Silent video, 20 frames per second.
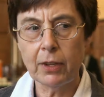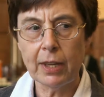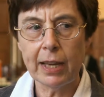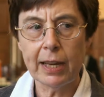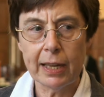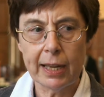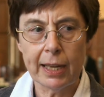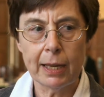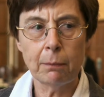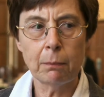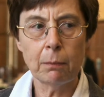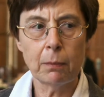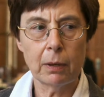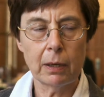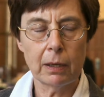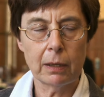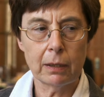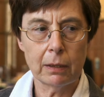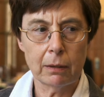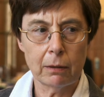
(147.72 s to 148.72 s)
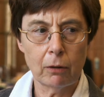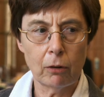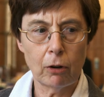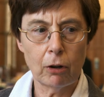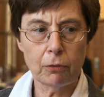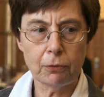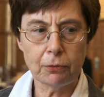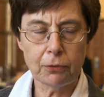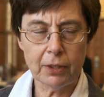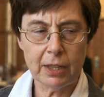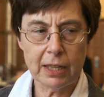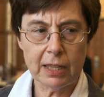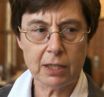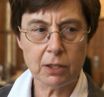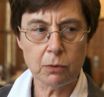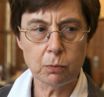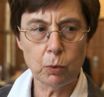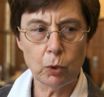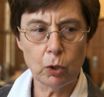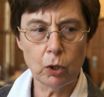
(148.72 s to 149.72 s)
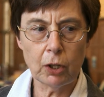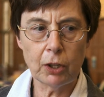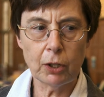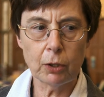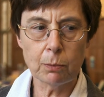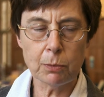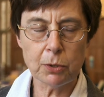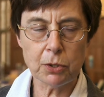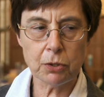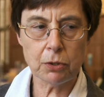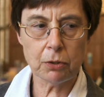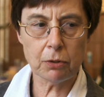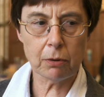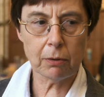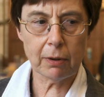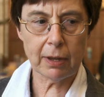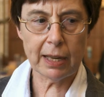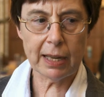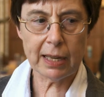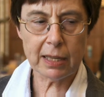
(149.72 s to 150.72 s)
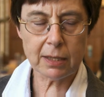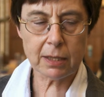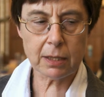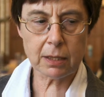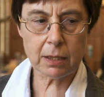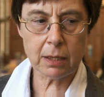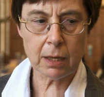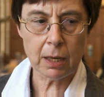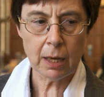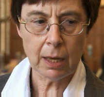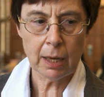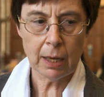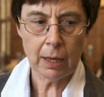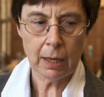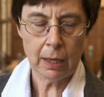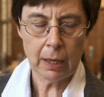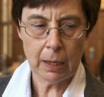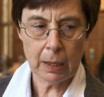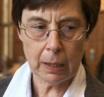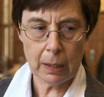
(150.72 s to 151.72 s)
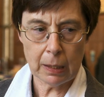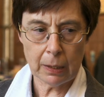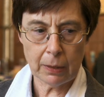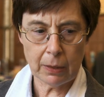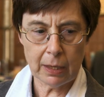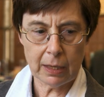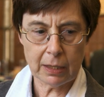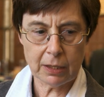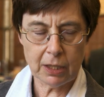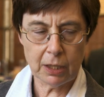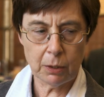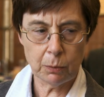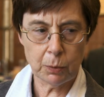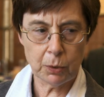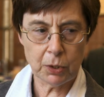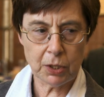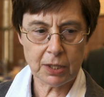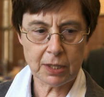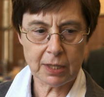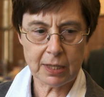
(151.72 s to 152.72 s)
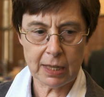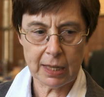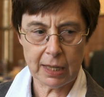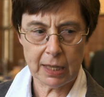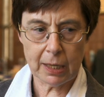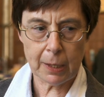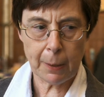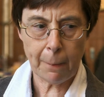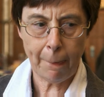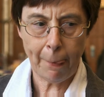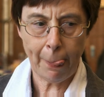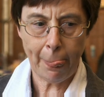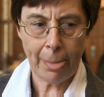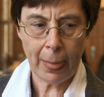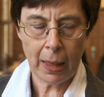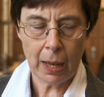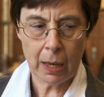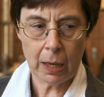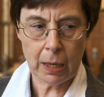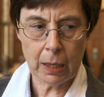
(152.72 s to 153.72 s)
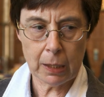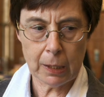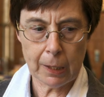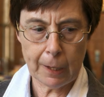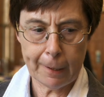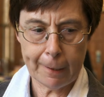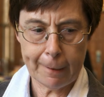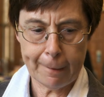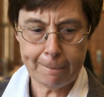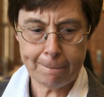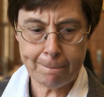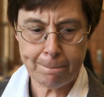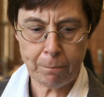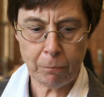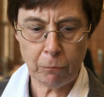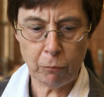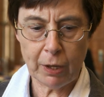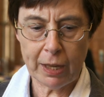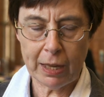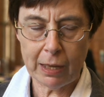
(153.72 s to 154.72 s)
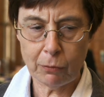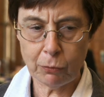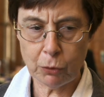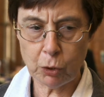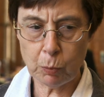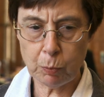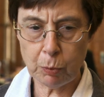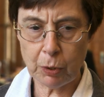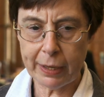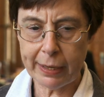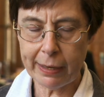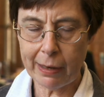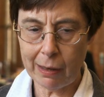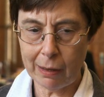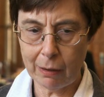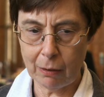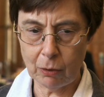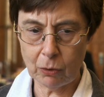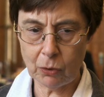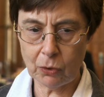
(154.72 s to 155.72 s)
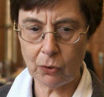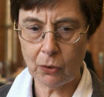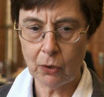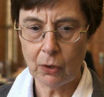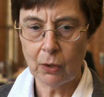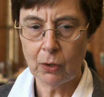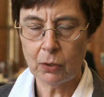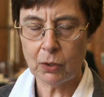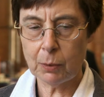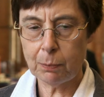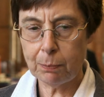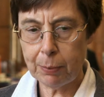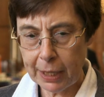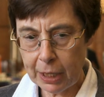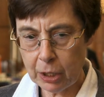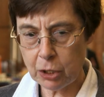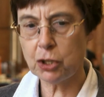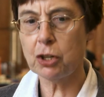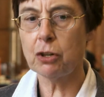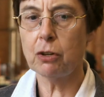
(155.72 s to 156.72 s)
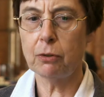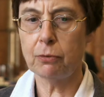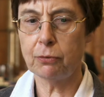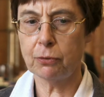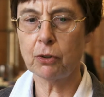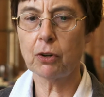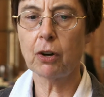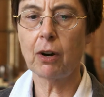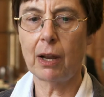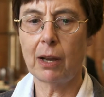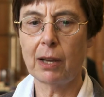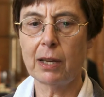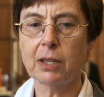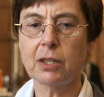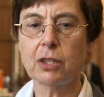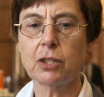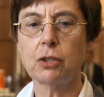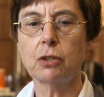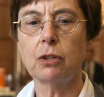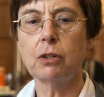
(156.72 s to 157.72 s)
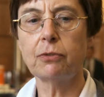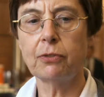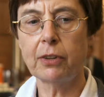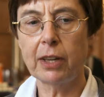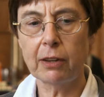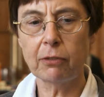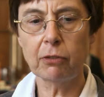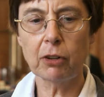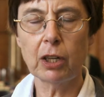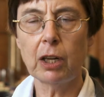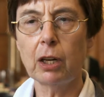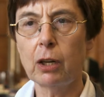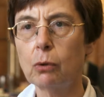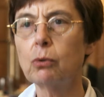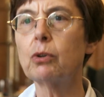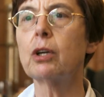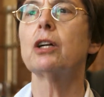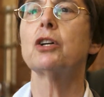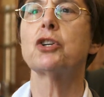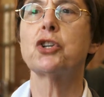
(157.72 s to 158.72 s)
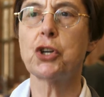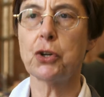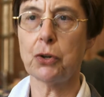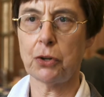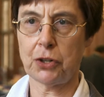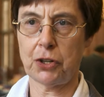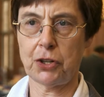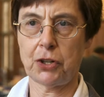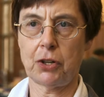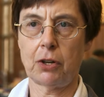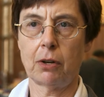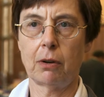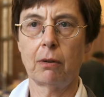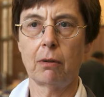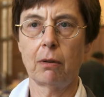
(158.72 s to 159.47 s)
The aim uh, of these volumes is that he would say um, we have to bring out the picture of Christ of every local church,